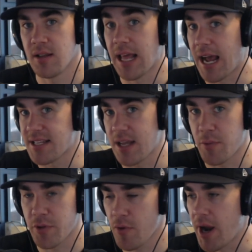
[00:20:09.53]
Like I said
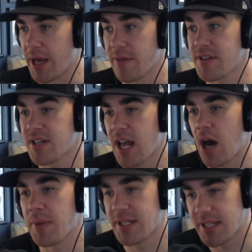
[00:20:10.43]
with the running, this is going to help
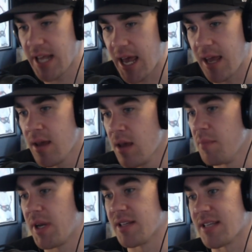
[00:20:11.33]
me today
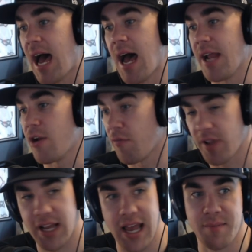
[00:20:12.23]
because I don't feel
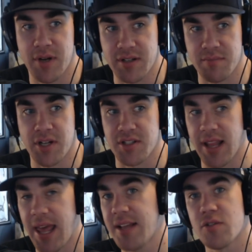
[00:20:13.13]
like I have much, much
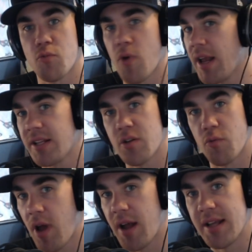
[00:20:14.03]
legs. Running to
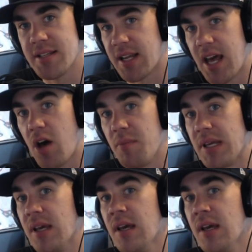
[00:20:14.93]
run is going to help me.